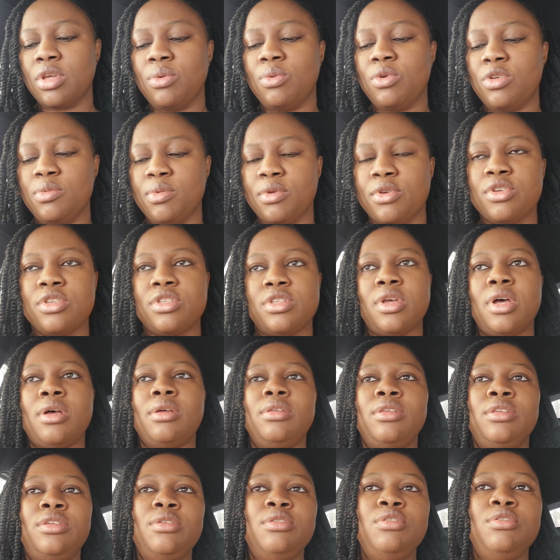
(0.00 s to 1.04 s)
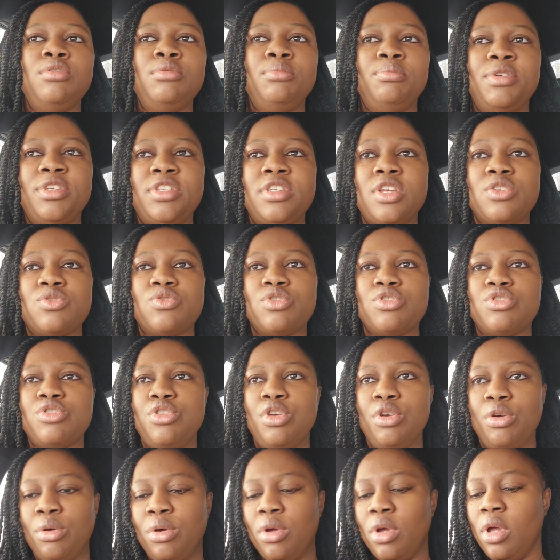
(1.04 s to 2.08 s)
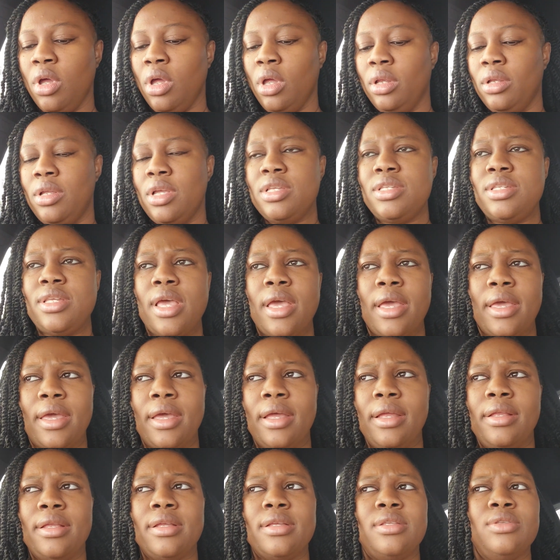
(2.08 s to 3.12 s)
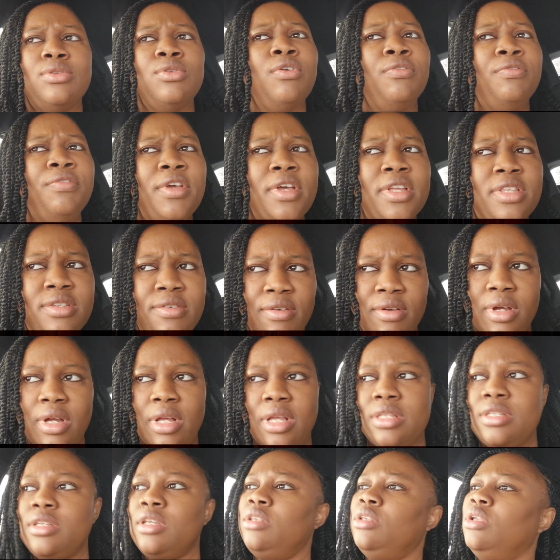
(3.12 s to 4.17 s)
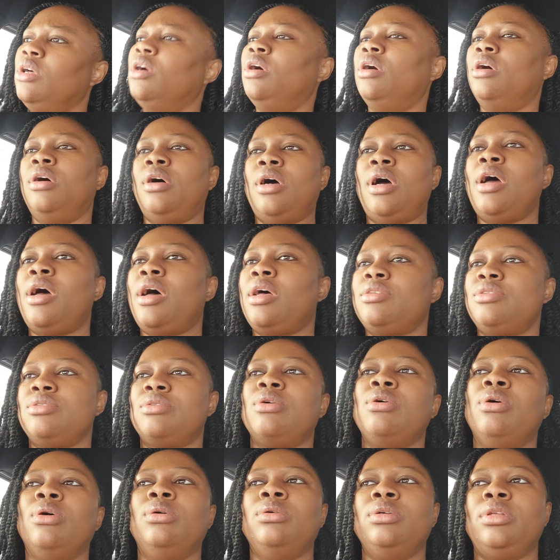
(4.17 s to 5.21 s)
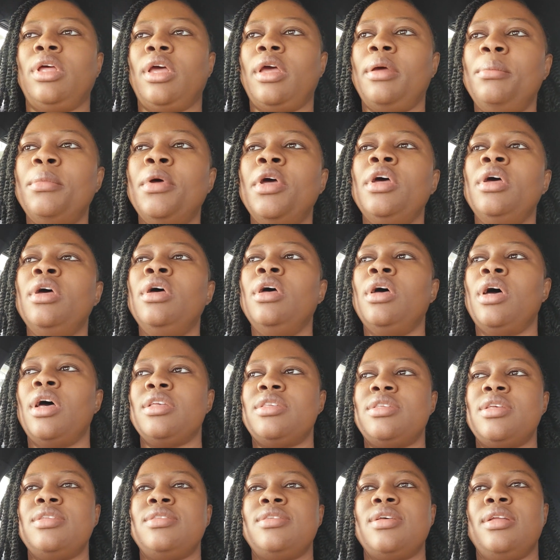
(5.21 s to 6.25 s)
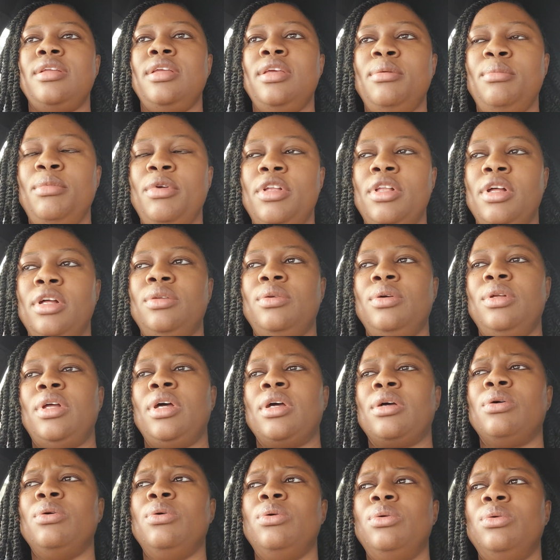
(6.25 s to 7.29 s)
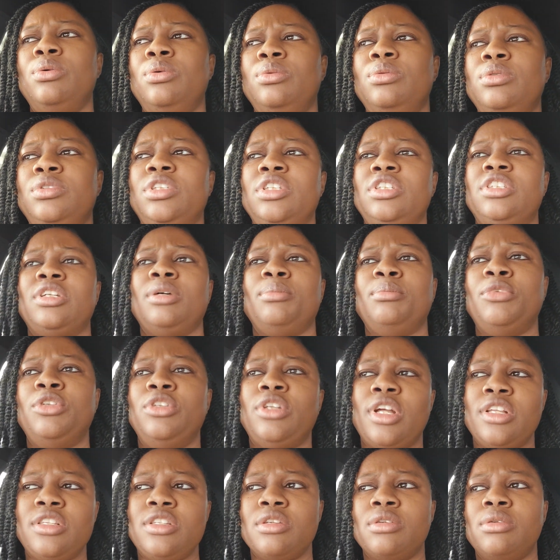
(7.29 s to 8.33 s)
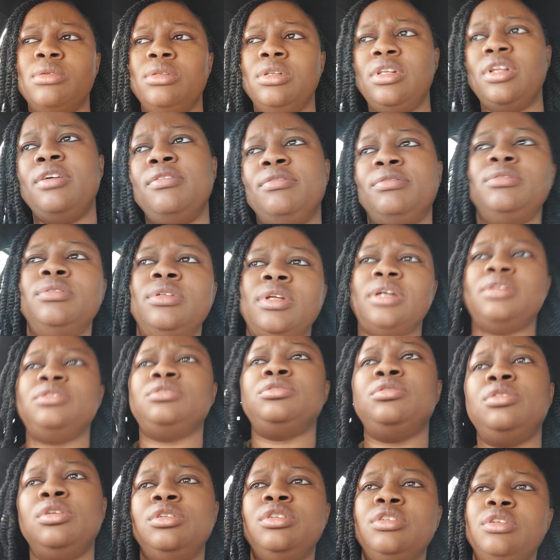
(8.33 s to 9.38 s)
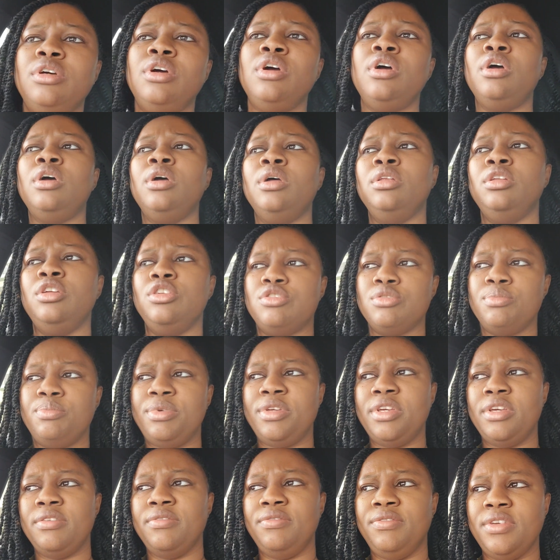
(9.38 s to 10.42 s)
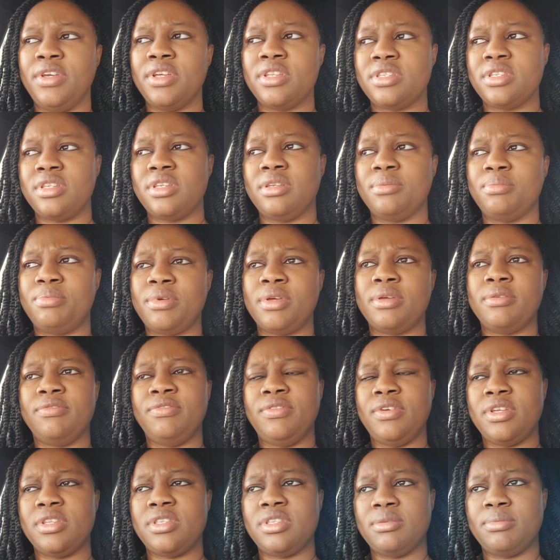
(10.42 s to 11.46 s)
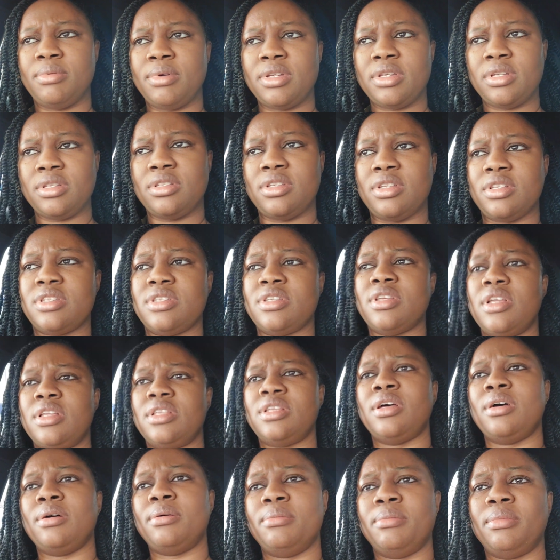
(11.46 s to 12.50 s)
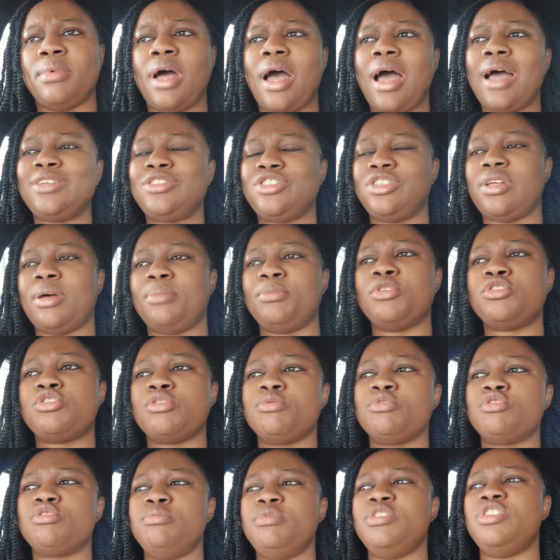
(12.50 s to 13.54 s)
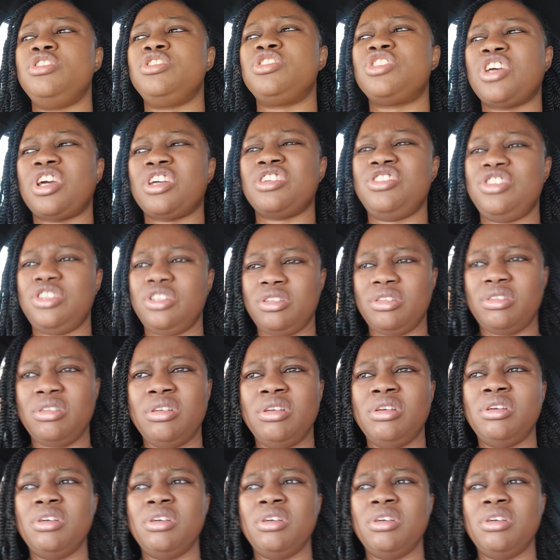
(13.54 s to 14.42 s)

it was because the new business was new. This year again, it's no VAT required. I said no. I had to call them. I sent an email and they're like, oh, since I'm on Article 11, I do not need to pay VAT. But they said, actually, I'm not supposed to be charging